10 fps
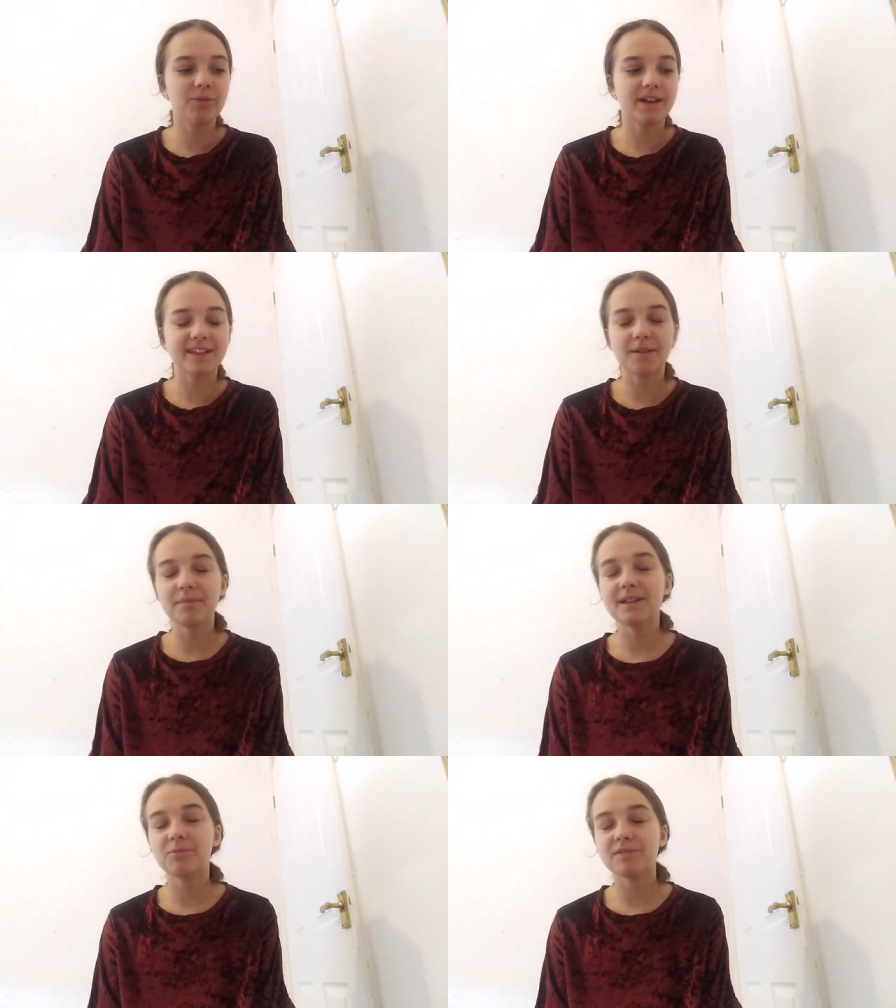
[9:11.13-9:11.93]
Like,
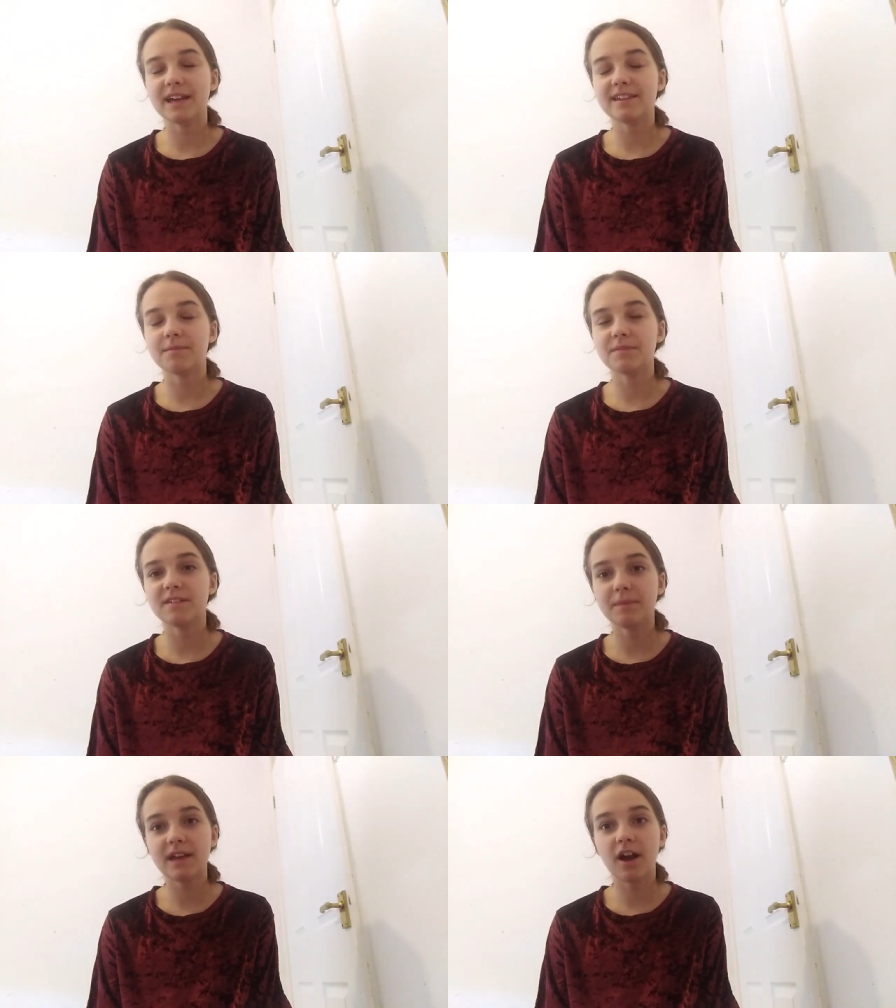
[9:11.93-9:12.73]
somebody will say something
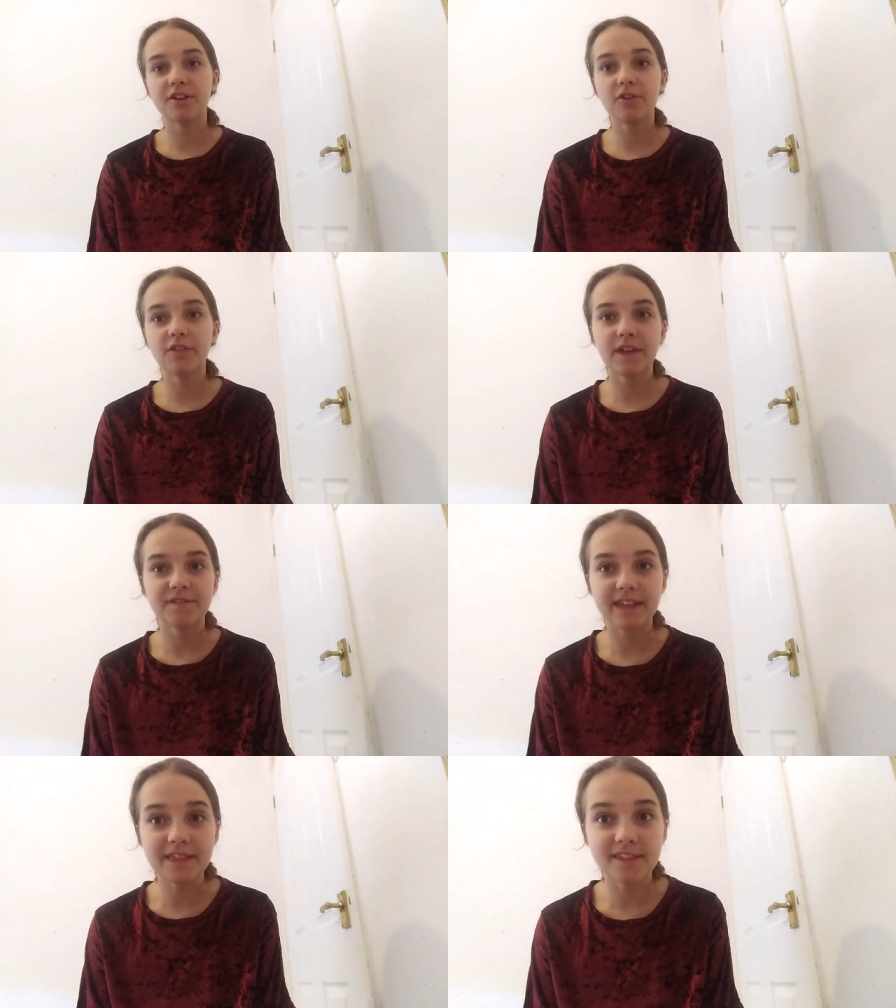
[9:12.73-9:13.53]
to me, I know that they've
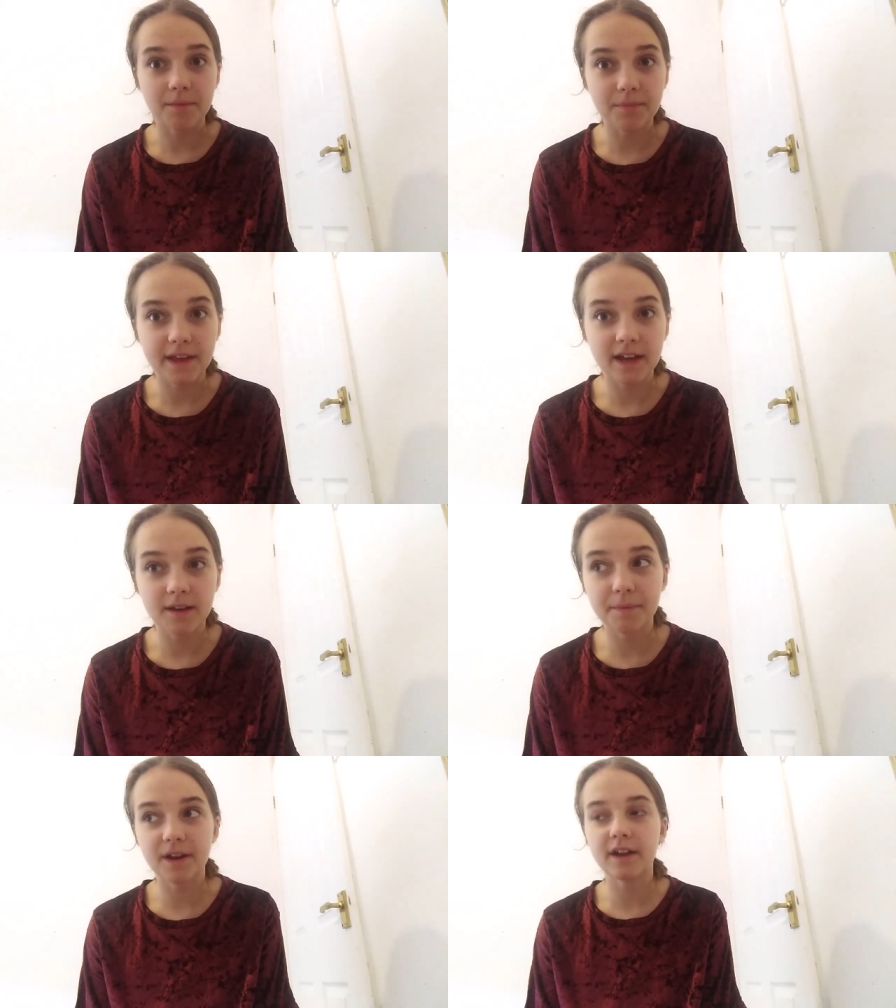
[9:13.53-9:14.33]
said
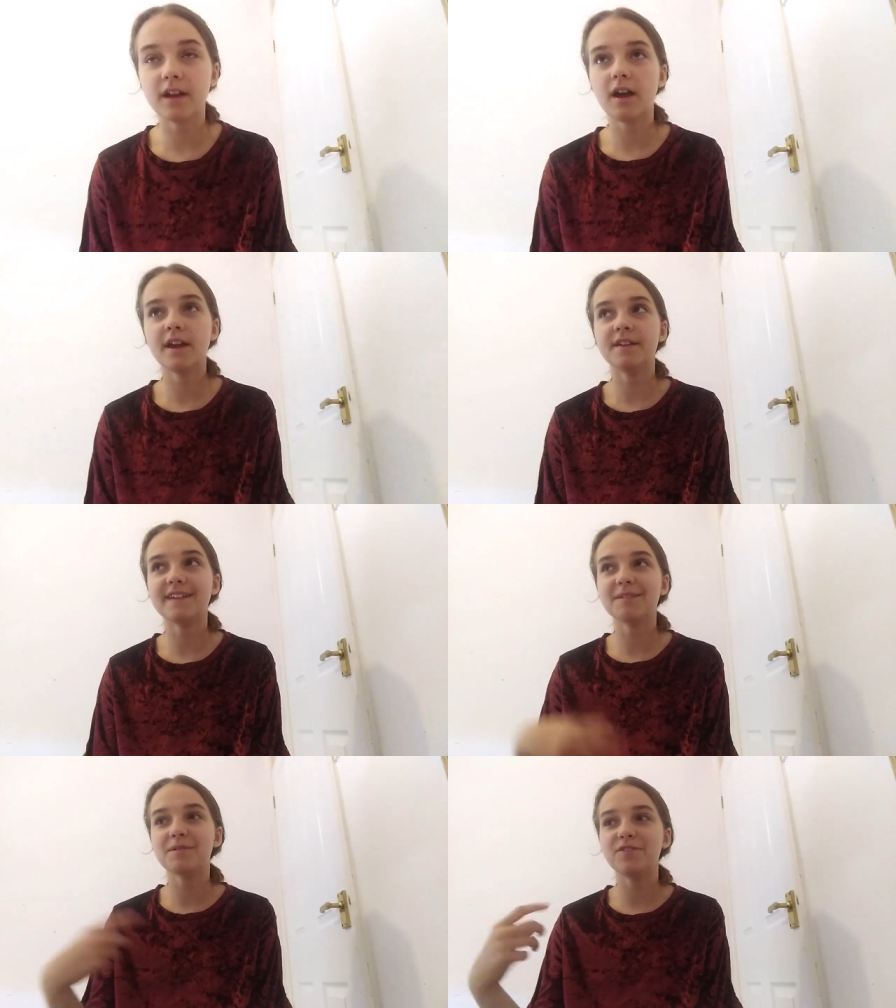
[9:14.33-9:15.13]
something, but it
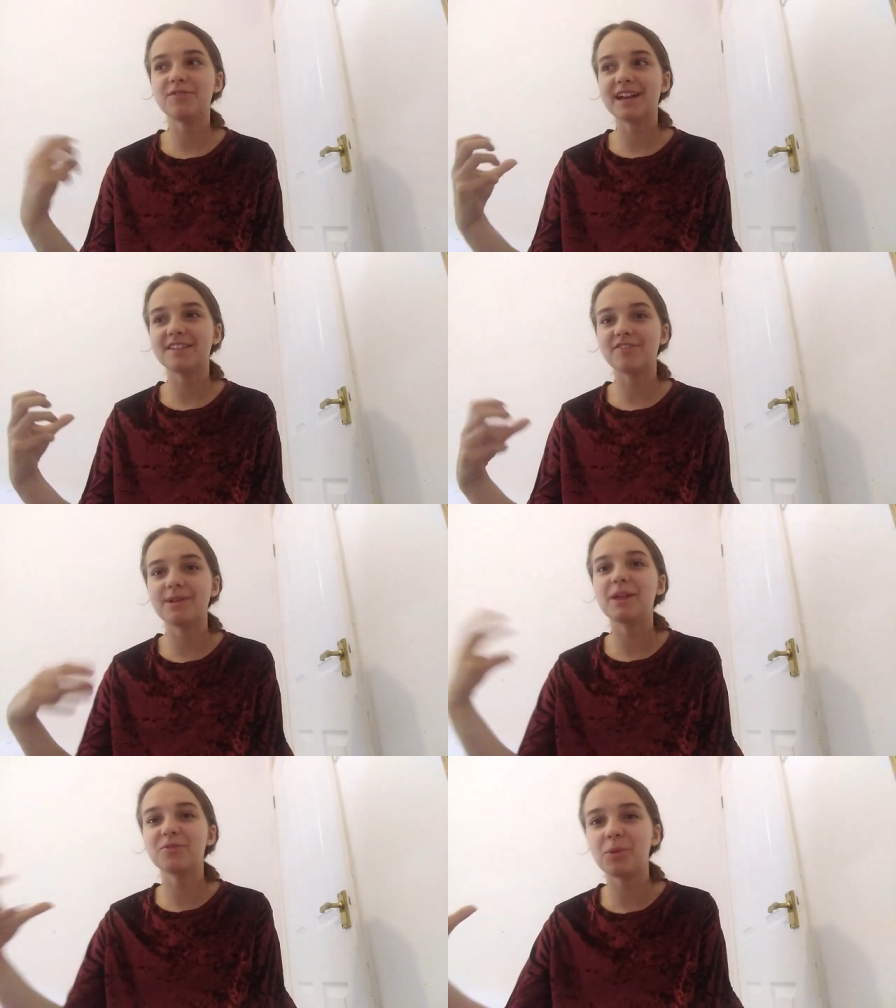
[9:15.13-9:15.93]
takes me a few seconds to
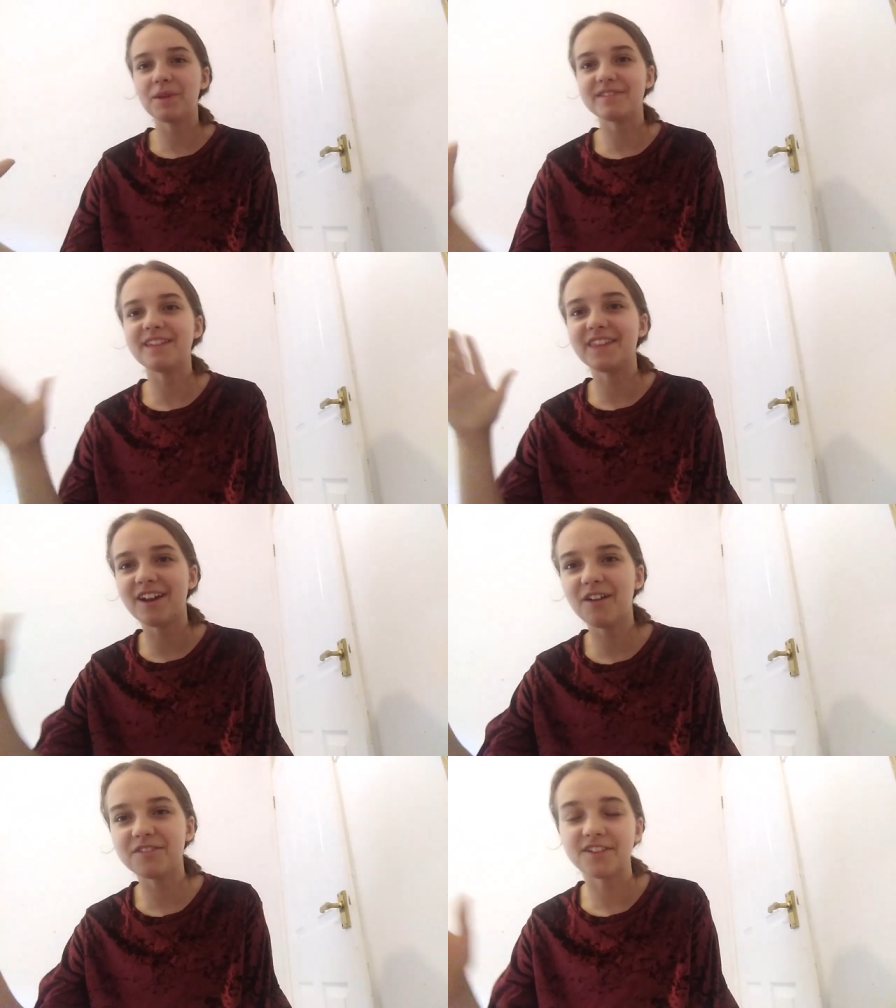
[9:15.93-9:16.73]
realize what they've said and then
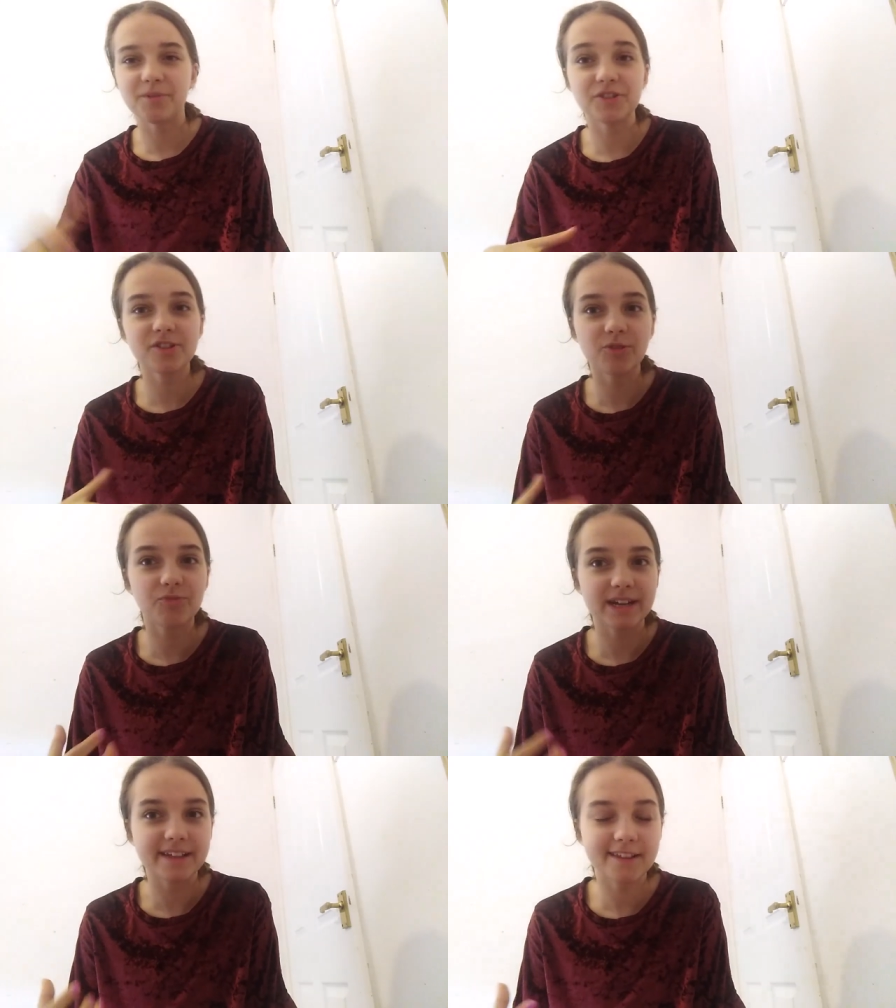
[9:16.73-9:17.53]
answer, so I just look
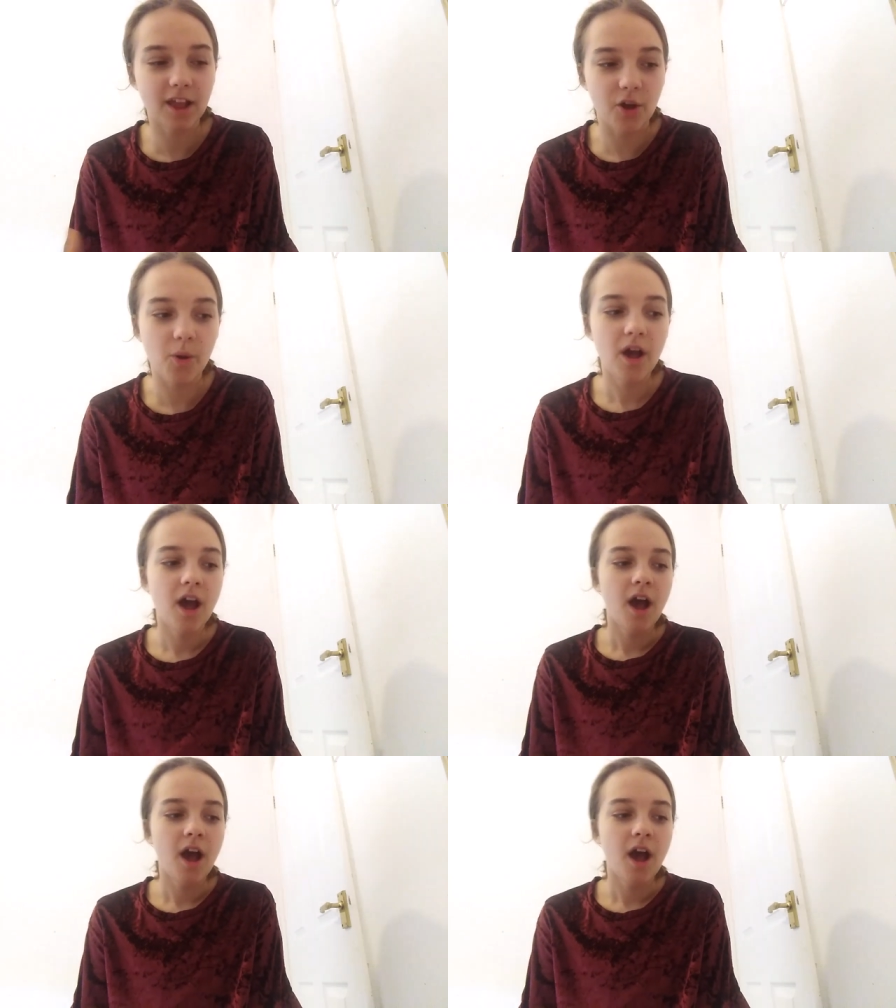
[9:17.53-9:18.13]
really slow.